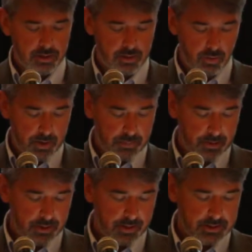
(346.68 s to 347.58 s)
So one
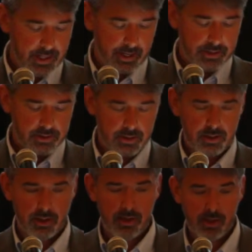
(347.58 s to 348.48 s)
part of the text,
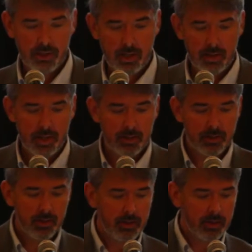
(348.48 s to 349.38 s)
actually
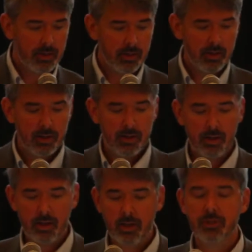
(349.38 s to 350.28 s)

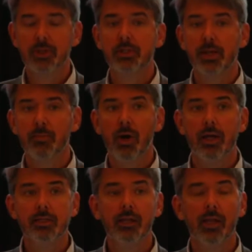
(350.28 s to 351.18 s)
I'll just
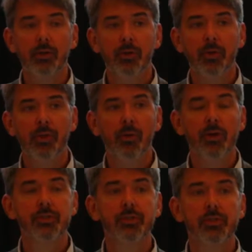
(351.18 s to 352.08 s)
summarize it, let you read the
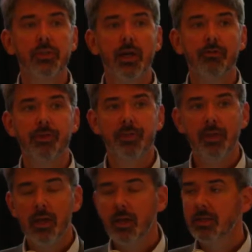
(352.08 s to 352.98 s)
words for yourself. The
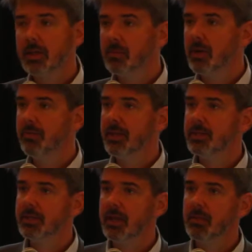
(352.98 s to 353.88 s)
summary of
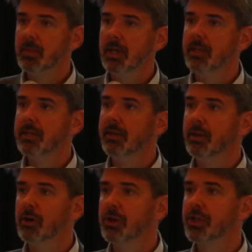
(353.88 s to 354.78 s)
this statement is that
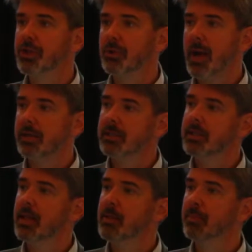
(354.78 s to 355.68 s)
there are
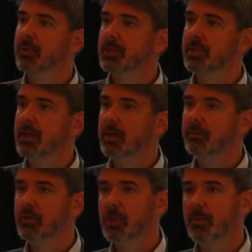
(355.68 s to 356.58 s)
threats they
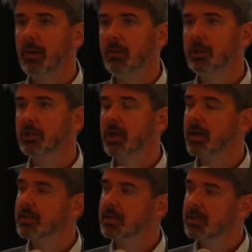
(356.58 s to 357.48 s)
perceive to the public
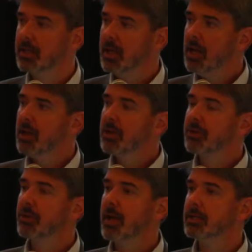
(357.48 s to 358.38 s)
trust,
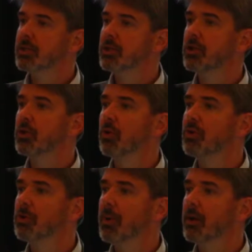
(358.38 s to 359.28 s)
threats to the
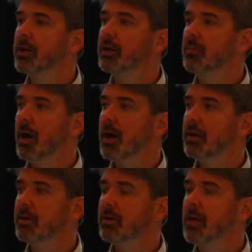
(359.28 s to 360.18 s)
North American
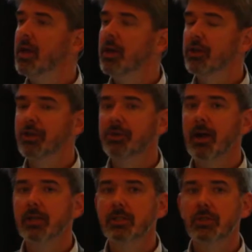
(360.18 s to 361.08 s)
model,
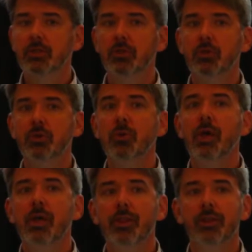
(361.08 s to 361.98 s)
threats to
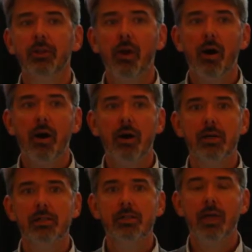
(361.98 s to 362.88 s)
the
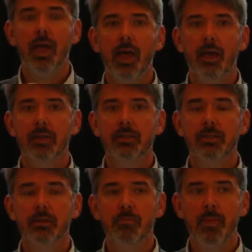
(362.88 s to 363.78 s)
laws and
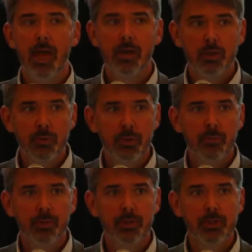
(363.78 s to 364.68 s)

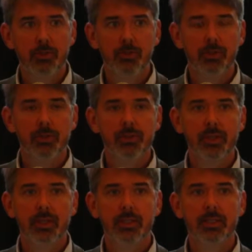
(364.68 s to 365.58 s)
management principles
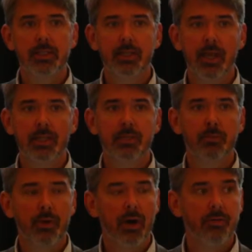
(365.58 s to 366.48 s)
in states,
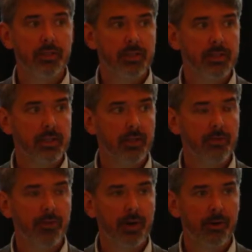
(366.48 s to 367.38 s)
provinces, and the
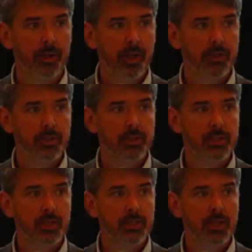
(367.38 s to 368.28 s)
federal
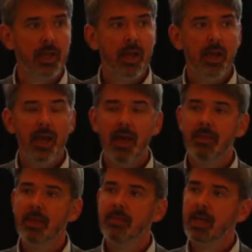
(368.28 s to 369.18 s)
agencies.
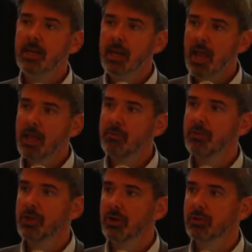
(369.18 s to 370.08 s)
And then they
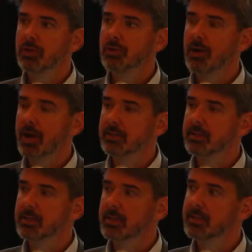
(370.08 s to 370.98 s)
name those
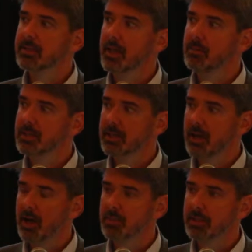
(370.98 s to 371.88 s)
threats in this same
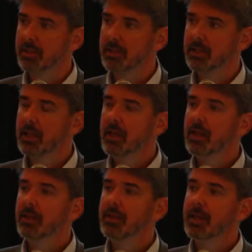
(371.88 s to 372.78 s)
synopsis.
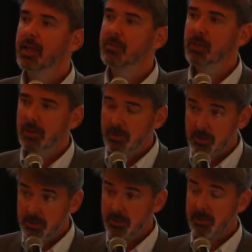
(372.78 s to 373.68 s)
They name
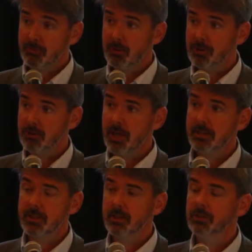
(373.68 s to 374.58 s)
the several
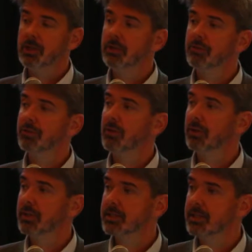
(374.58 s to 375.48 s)
threats, including the
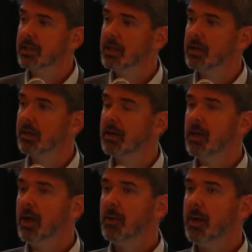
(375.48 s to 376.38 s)
4 listed here,
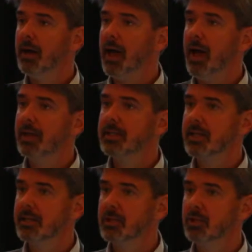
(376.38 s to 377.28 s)
about
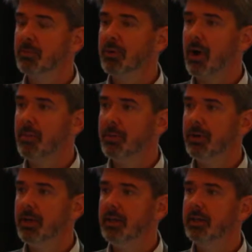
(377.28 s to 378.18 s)
access to
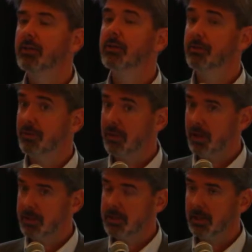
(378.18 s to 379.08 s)
property for
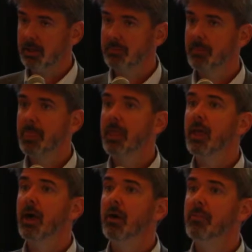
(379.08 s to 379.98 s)
hunting,
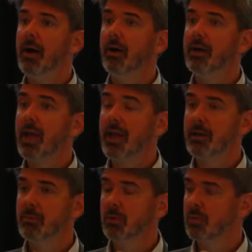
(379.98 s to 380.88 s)
about
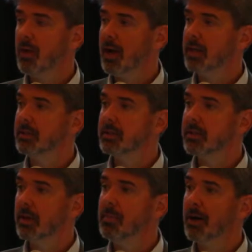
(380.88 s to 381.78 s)
animal
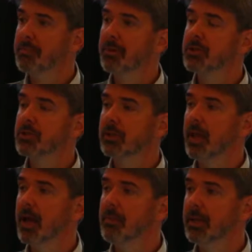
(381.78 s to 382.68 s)
rights, about personal
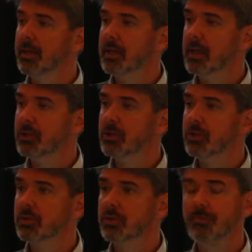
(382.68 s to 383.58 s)
liability
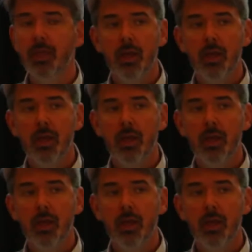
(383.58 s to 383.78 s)
issues.